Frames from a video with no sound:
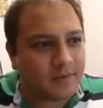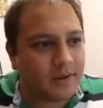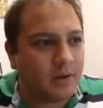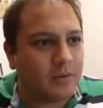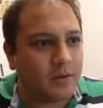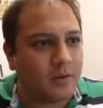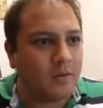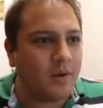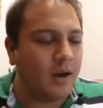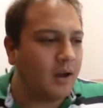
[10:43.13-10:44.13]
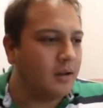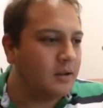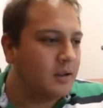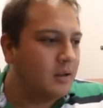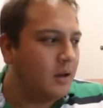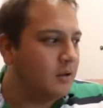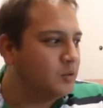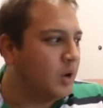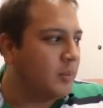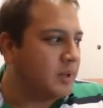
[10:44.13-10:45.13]
go through uh, a
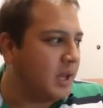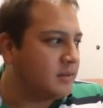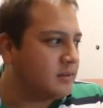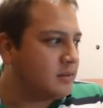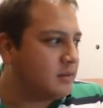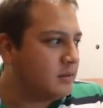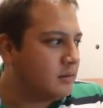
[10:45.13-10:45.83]
drop test,